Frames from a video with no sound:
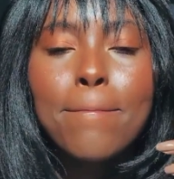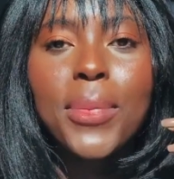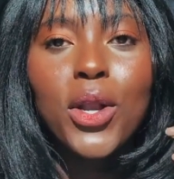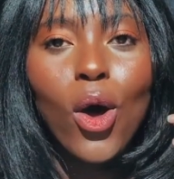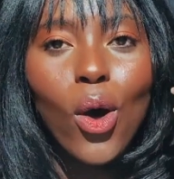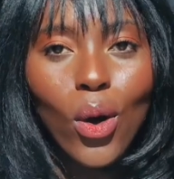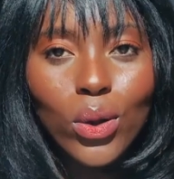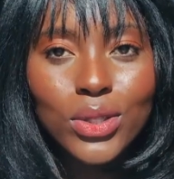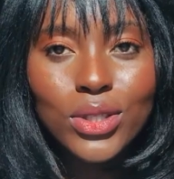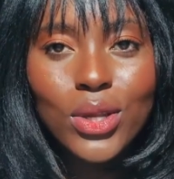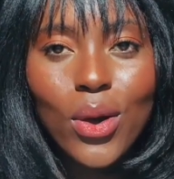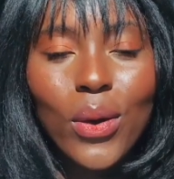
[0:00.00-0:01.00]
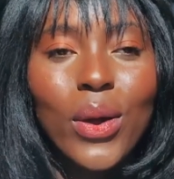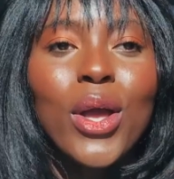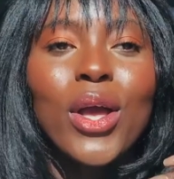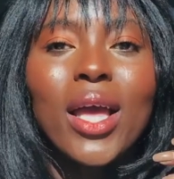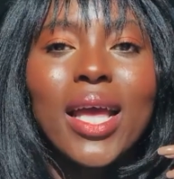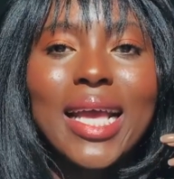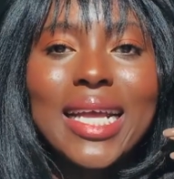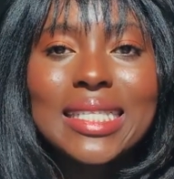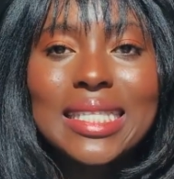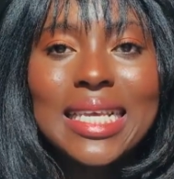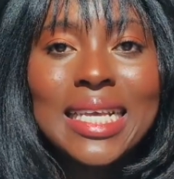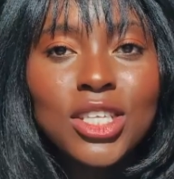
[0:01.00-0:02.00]
but also
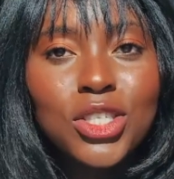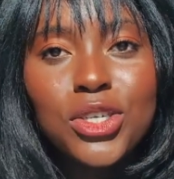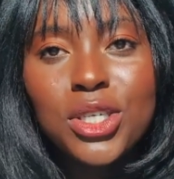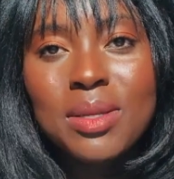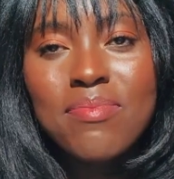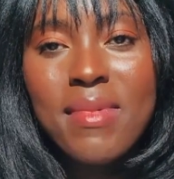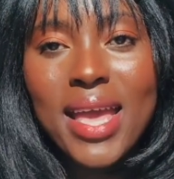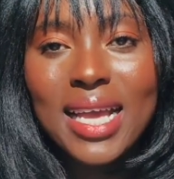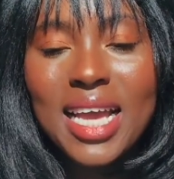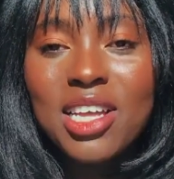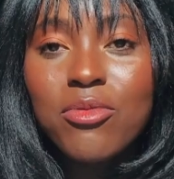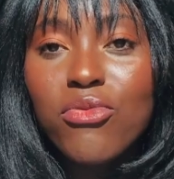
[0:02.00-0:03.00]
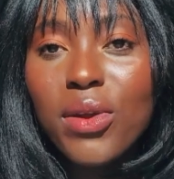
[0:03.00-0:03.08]
it's easier to make a